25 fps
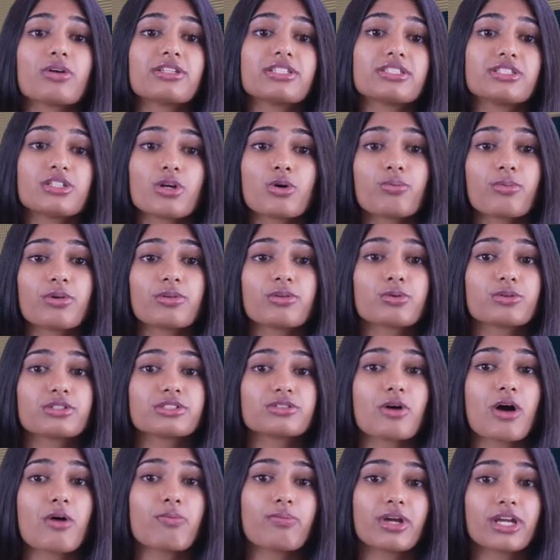the token goes
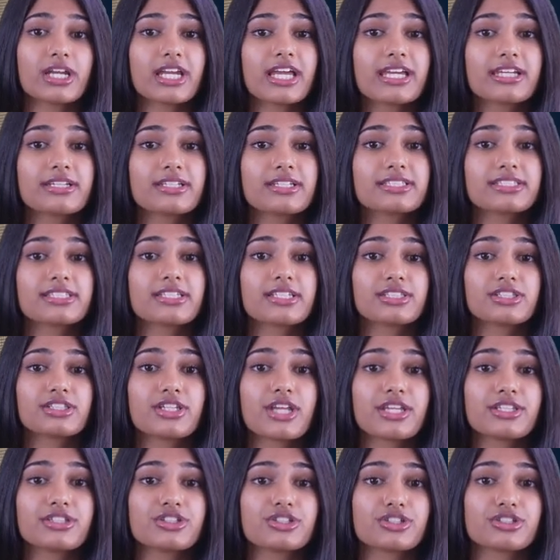public and hits
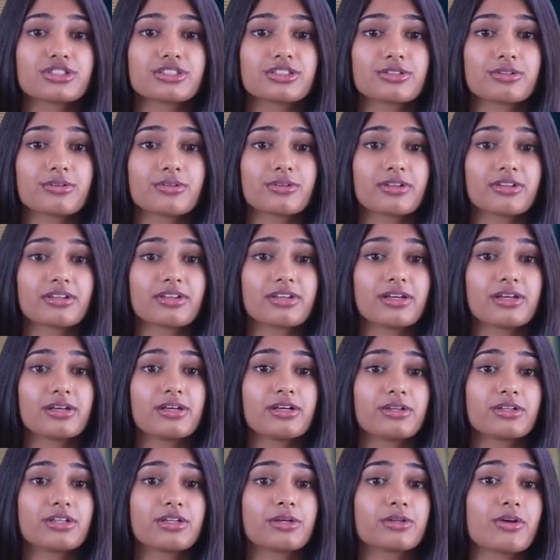exchanges,
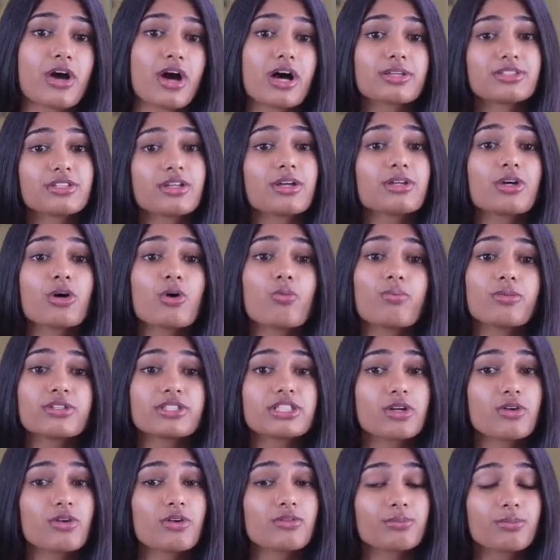the project opens
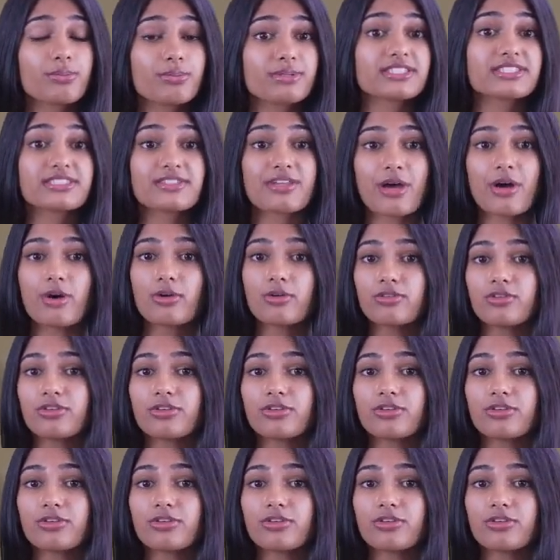up a presale,